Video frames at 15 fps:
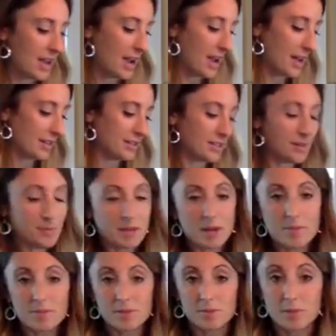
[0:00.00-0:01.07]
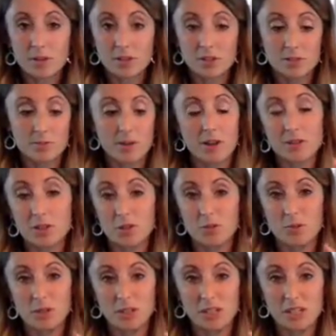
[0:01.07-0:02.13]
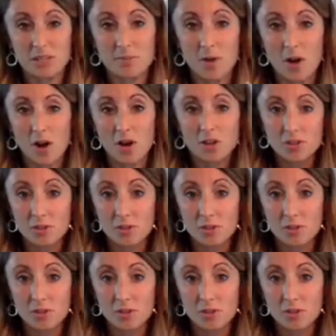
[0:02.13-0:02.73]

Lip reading: And sometimes the Brussels sprouts are really small,